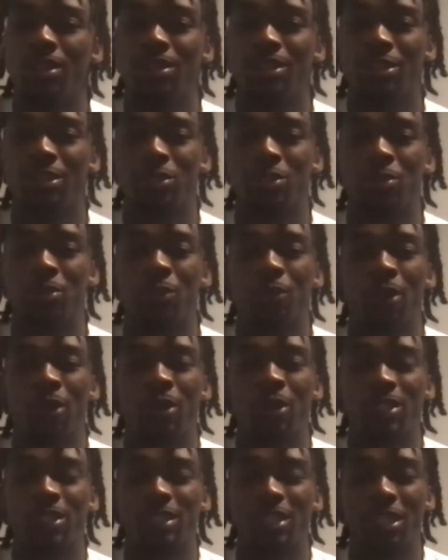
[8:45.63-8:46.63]

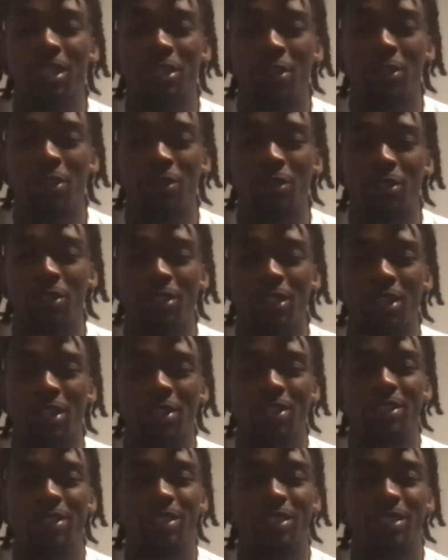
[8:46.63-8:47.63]
focused in on a
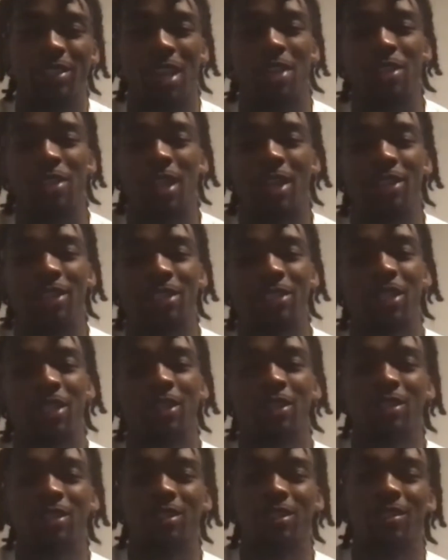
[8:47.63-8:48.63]
certain schedule, like a
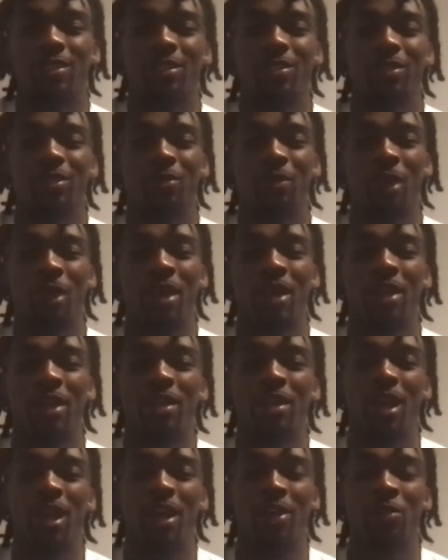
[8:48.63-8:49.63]
certain
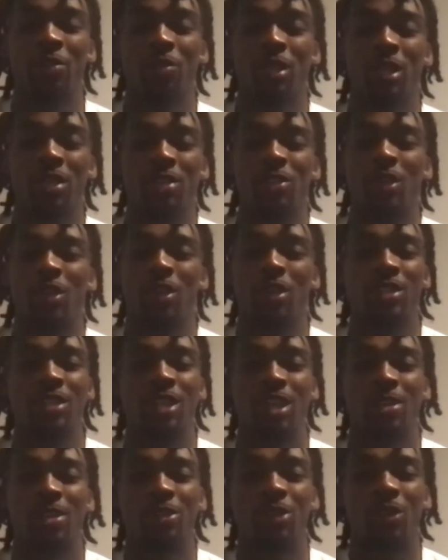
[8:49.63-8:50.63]
way I do things all the time.